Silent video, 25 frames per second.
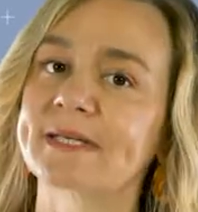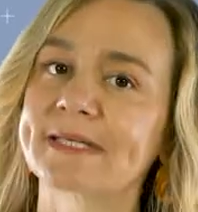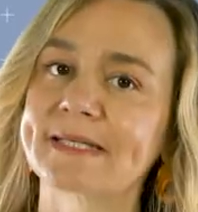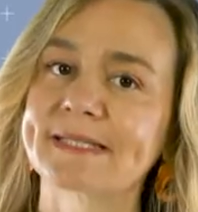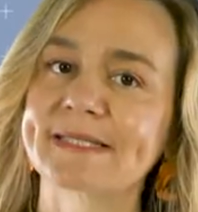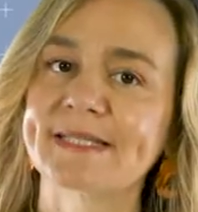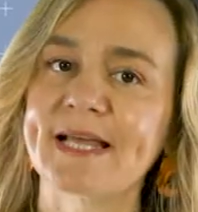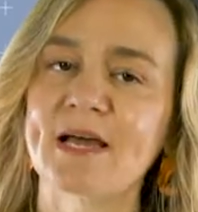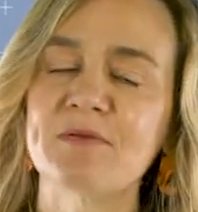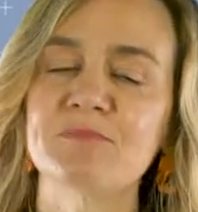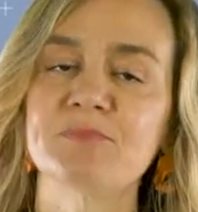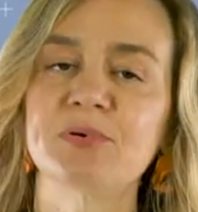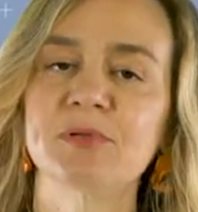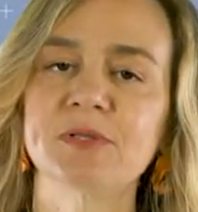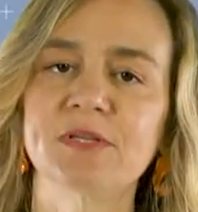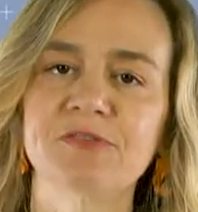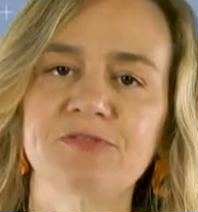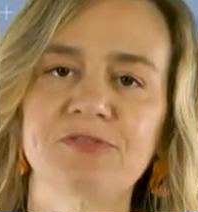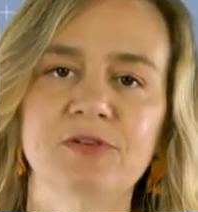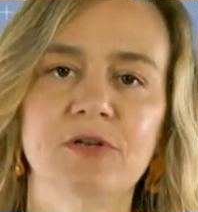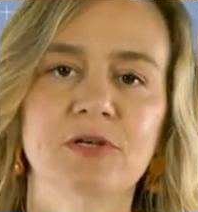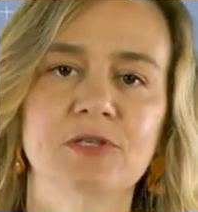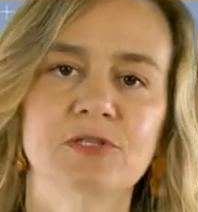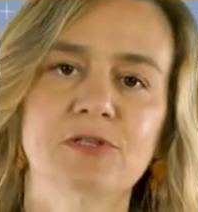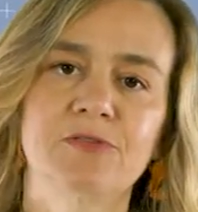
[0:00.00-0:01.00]
example, the
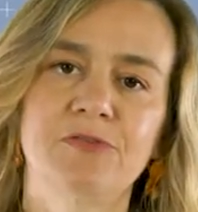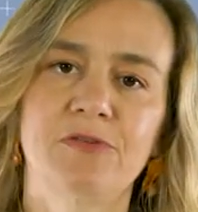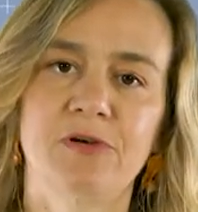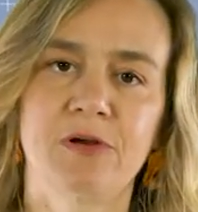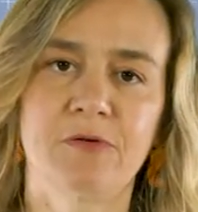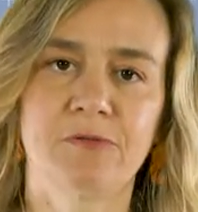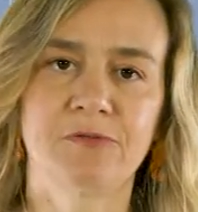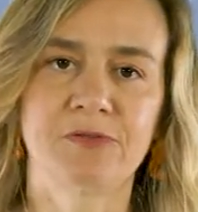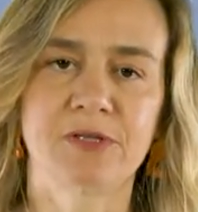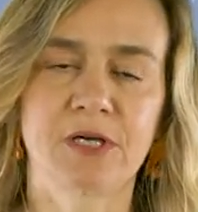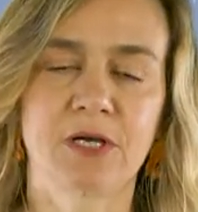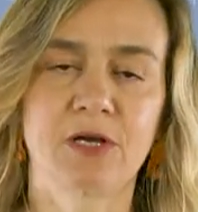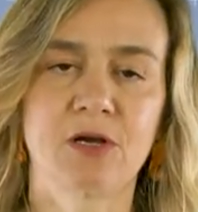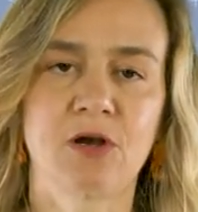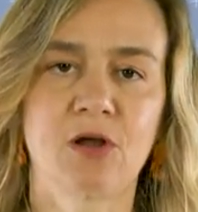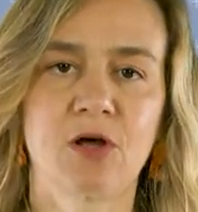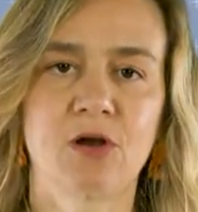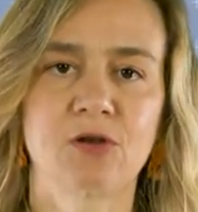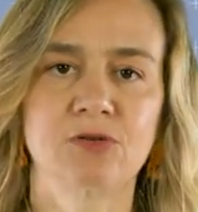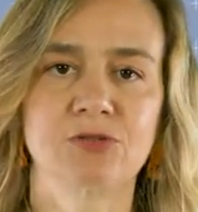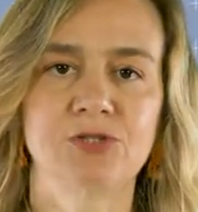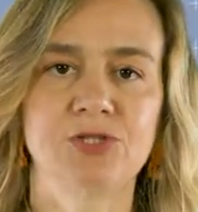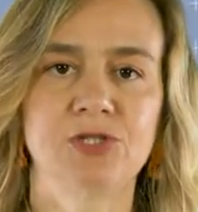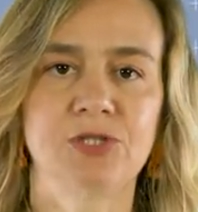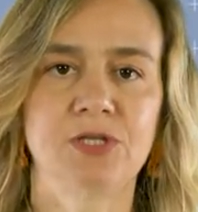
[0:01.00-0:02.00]
philosopher of
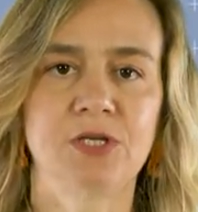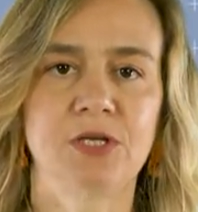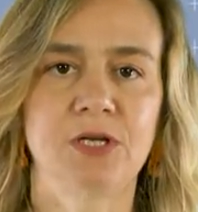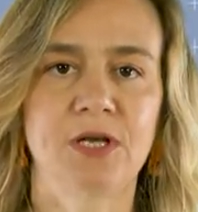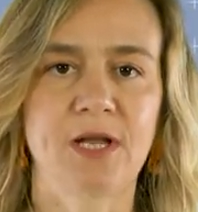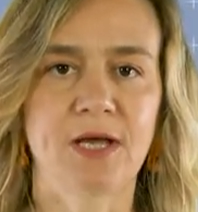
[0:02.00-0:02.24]
technology